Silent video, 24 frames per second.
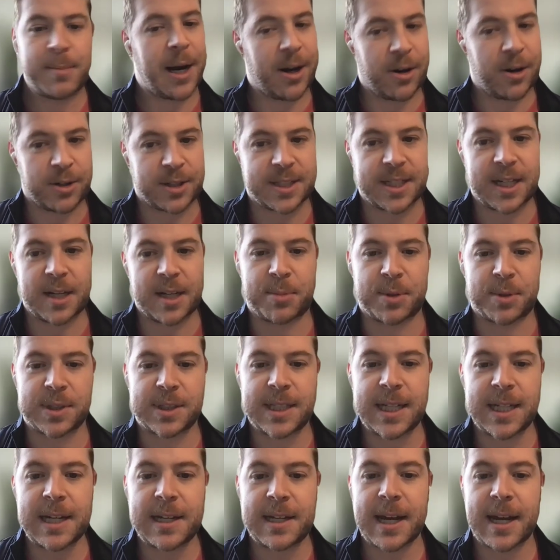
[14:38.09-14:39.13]
Paired
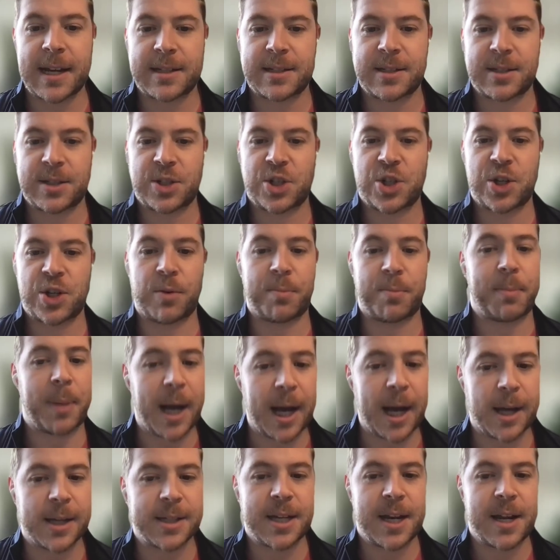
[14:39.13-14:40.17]
samples t-tests showed
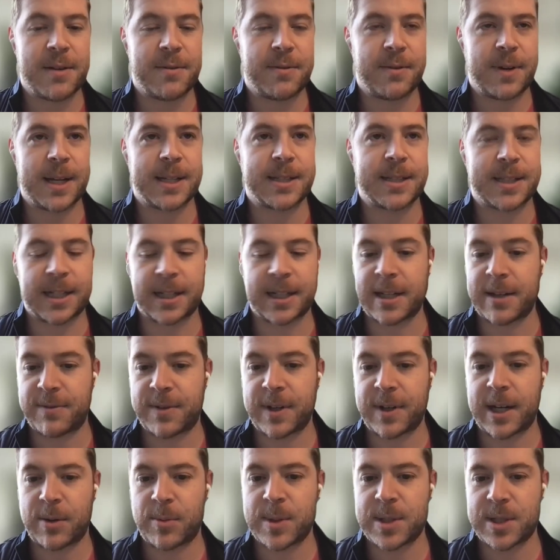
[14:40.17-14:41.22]
positive and
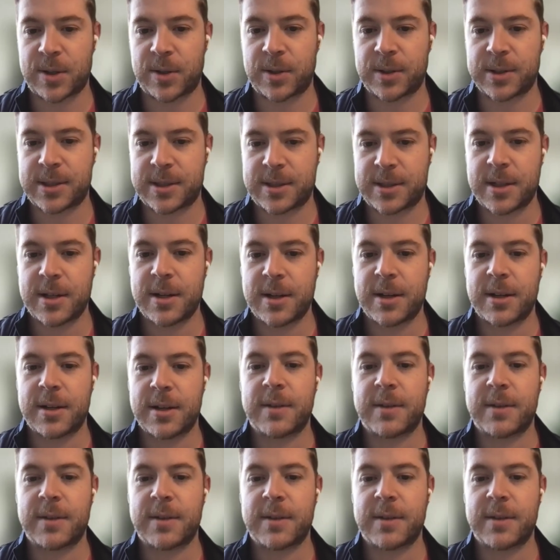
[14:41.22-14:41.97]
significant results